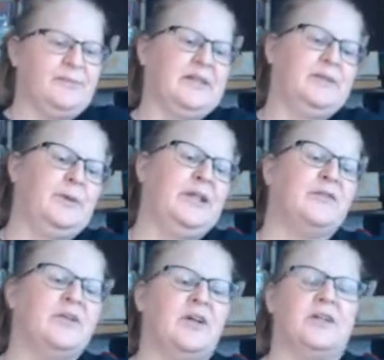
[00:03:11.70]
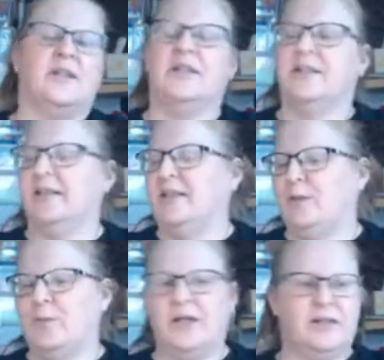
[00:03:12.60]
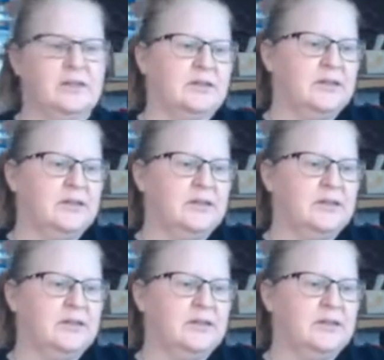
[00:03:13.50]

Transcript: We even got an email